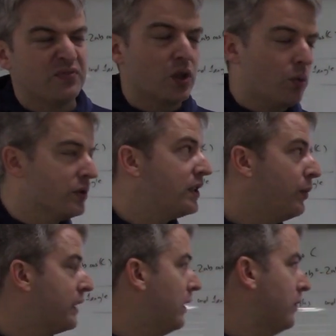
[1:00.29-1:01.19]
So we'll see
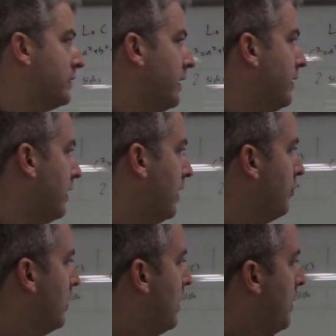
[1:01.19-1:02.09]
what that looks like.
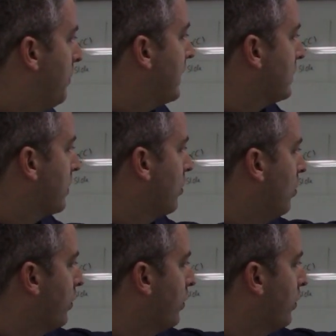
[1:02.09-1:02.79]
But that's our goal.